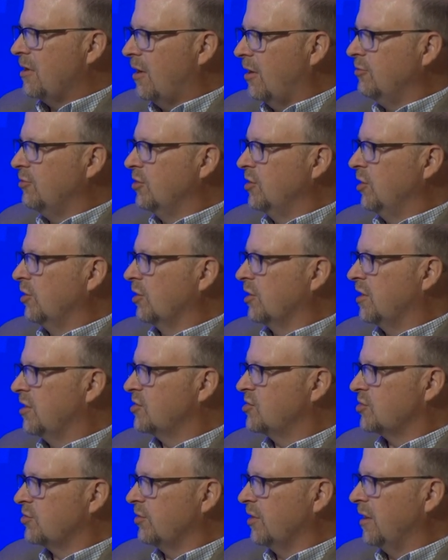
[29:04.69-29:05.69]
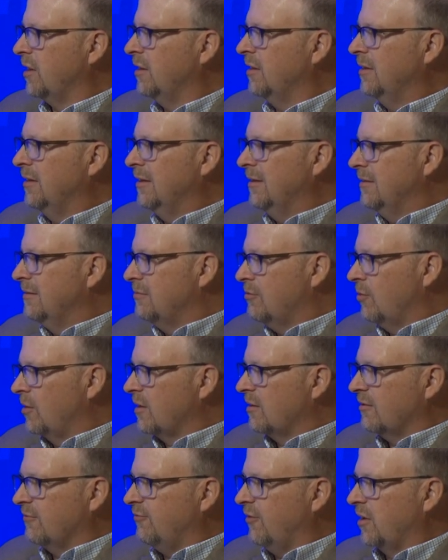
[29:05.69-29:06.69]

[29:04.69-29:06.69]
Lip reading: 100-year history, one of the